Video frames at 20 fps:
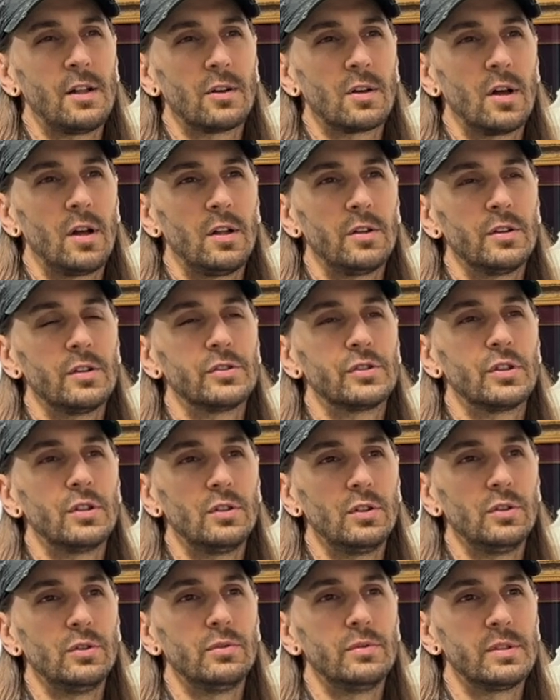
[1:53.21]
called
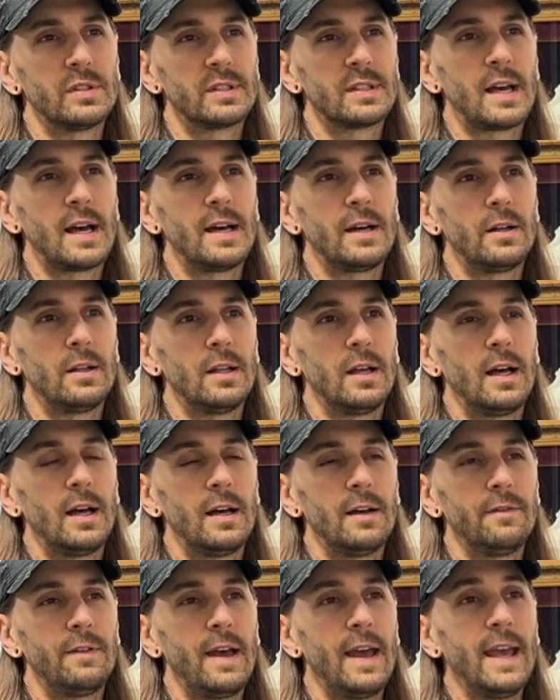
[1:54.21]
saloon style
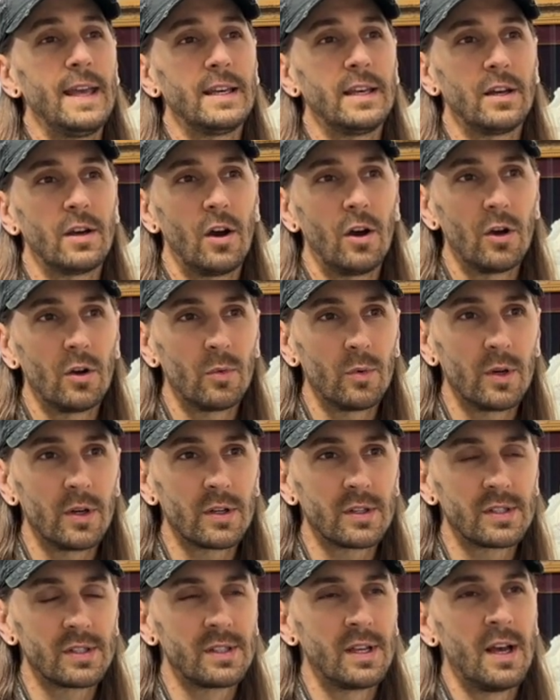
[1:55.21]
of hanging
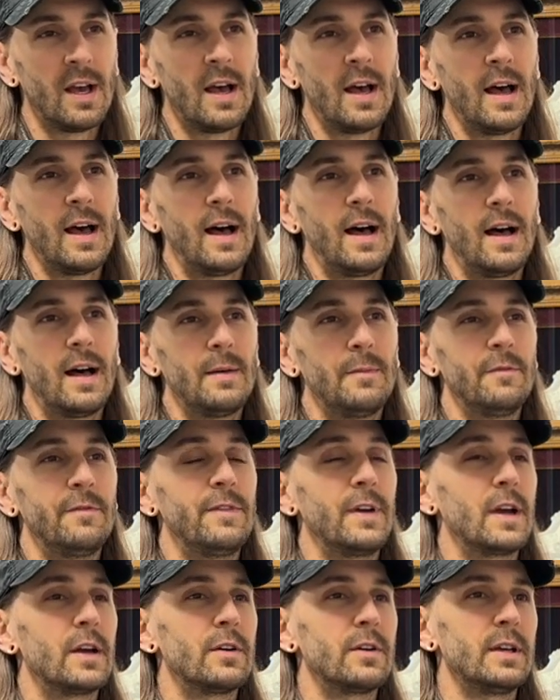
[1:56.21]
artworks,
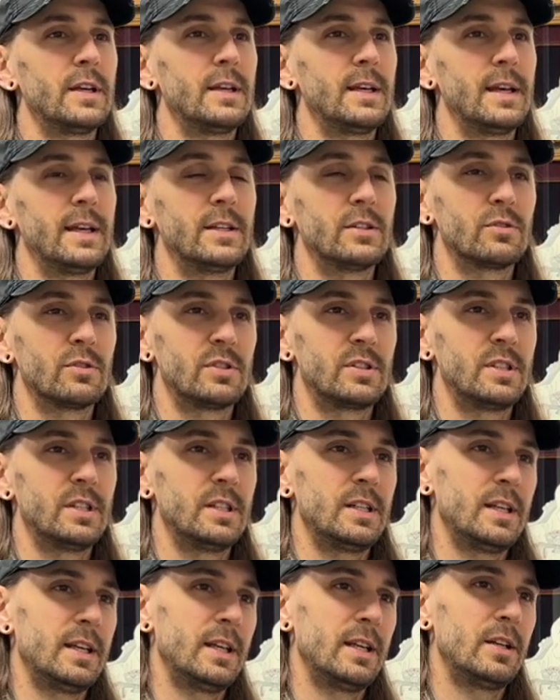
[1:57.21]
very
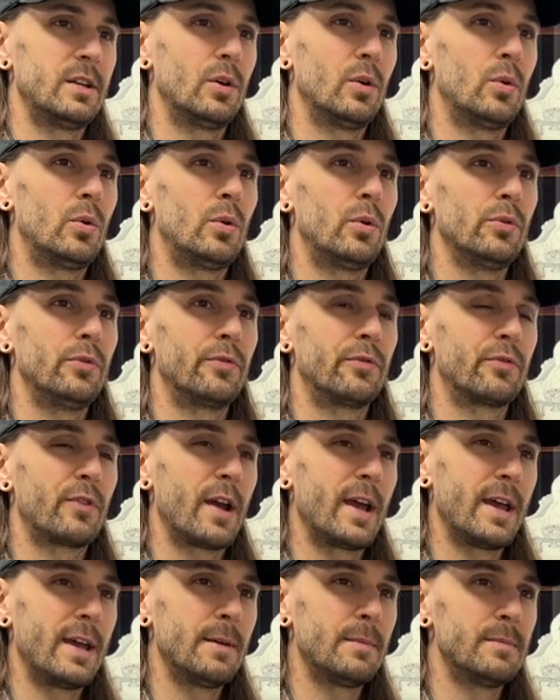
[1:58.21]
interested in old
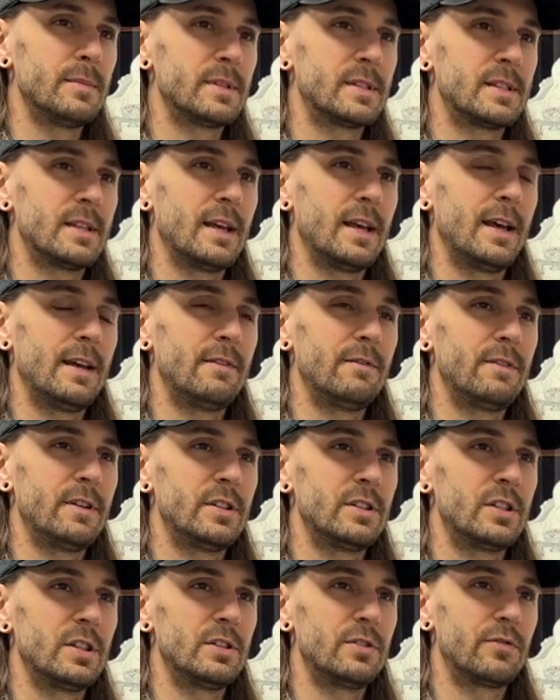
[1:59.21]
frames and
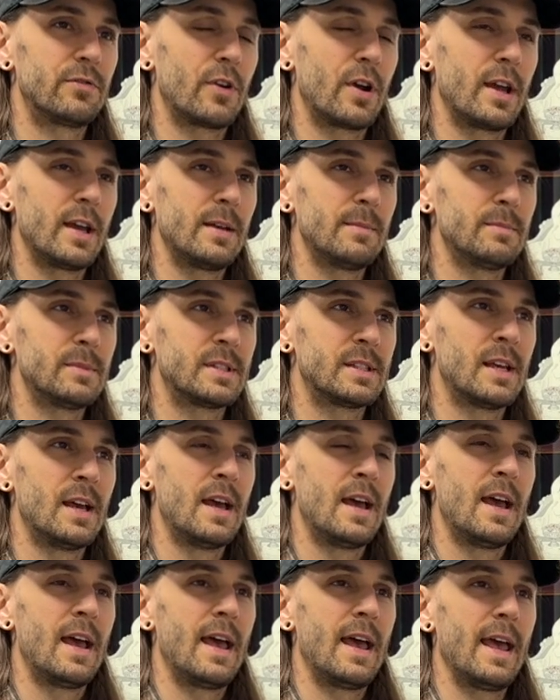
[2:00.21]
vintage frames.
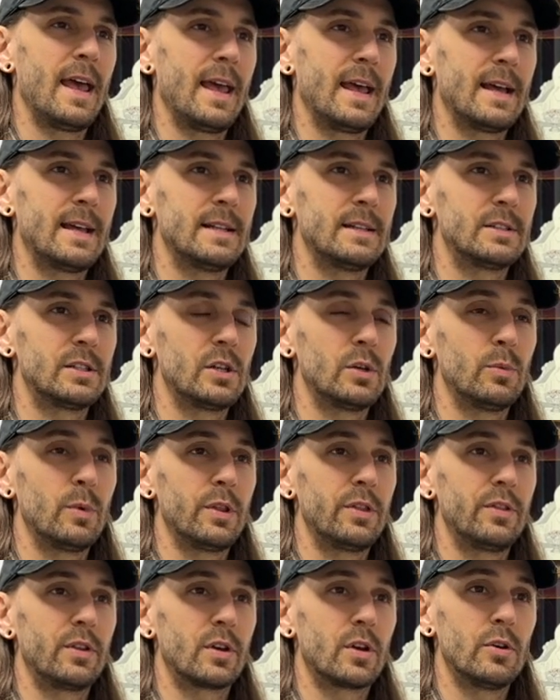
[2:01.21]
And so
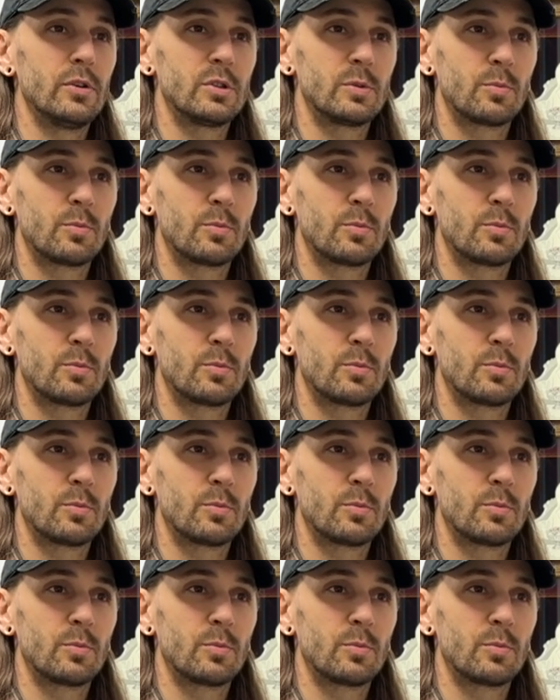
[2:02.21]
with the Ghost